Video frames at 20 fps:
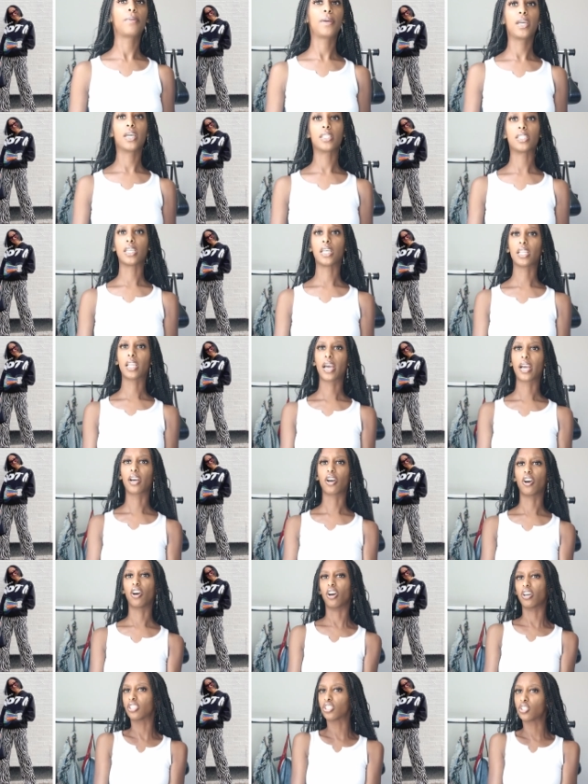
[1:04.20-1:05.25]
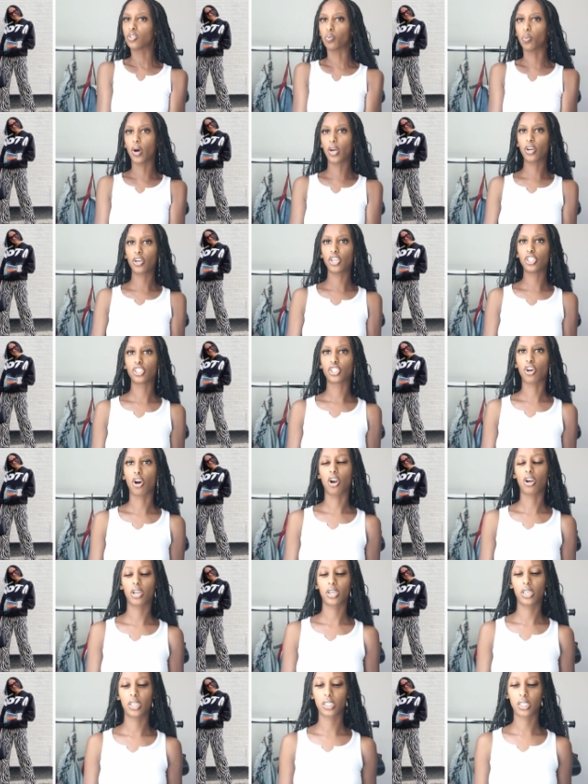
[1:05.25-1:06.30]
pants and like a sweaterish
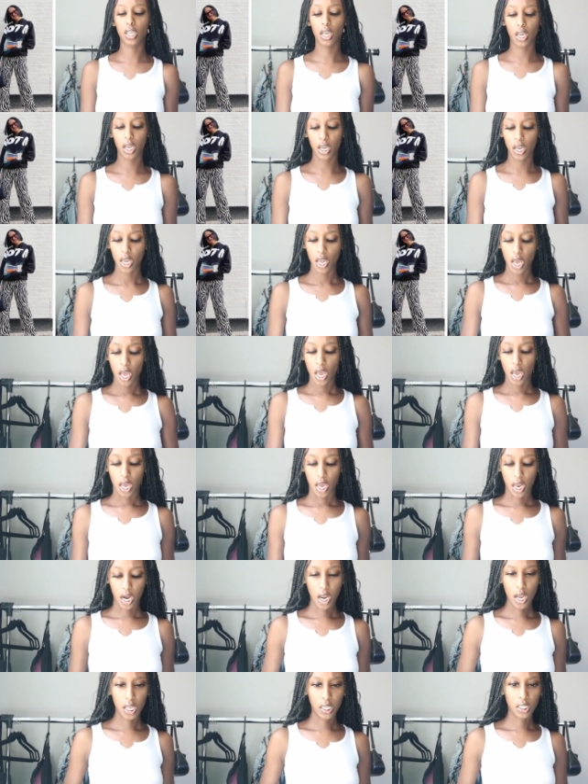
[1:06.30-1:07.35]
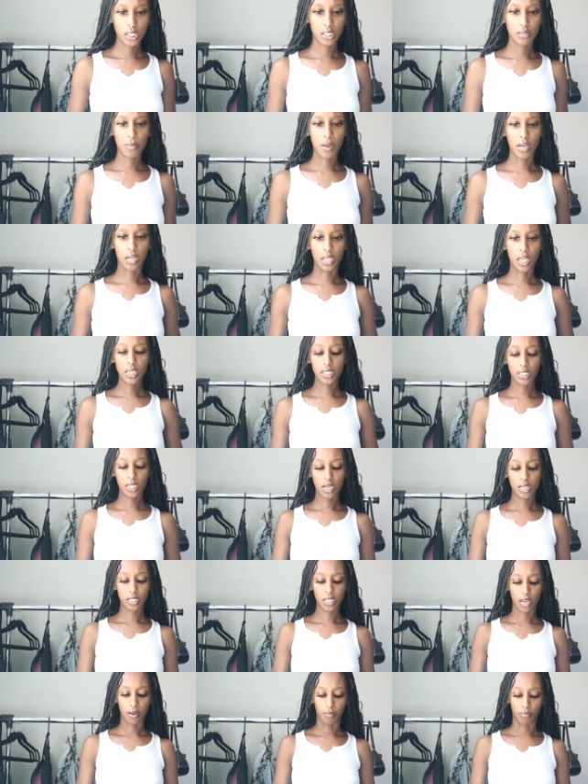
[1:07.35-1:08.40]
cardigan thing. And I had looked in my closet and I
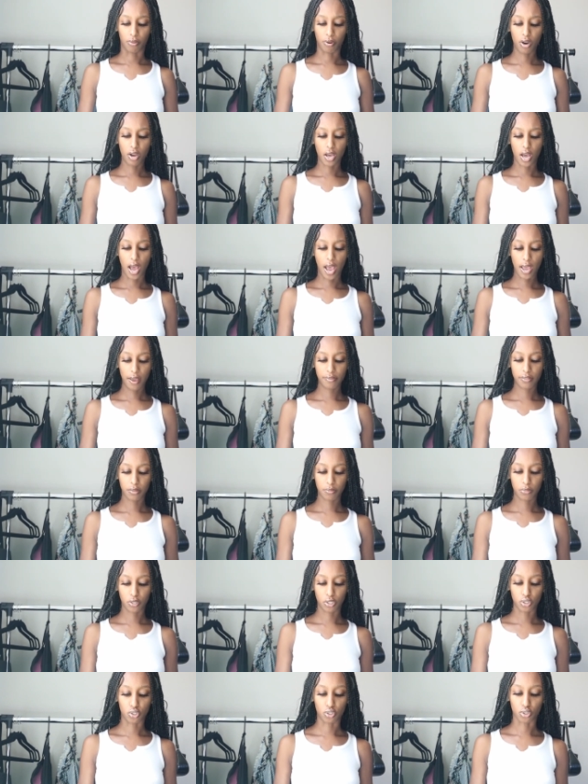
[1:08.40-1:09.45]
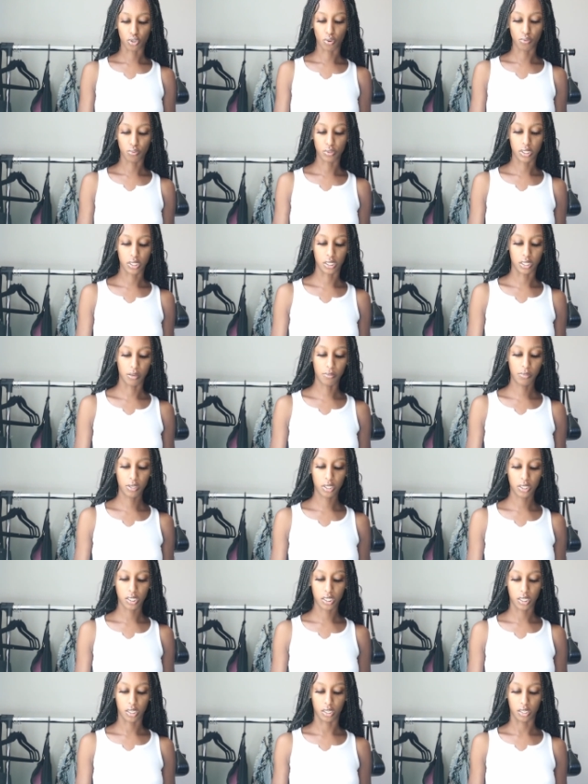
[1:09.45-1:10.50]
was like, bruh, I have something so
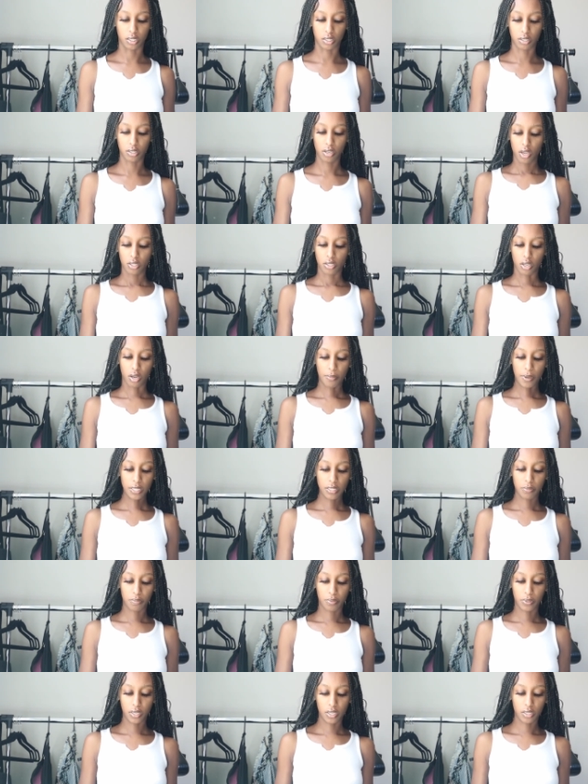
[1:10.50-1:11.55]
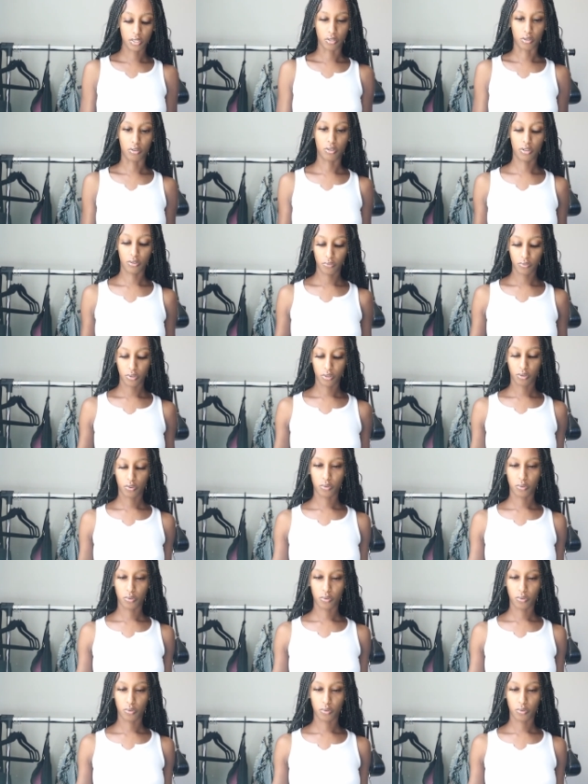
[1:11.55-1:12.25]
similar to this. So I'm about to put this on real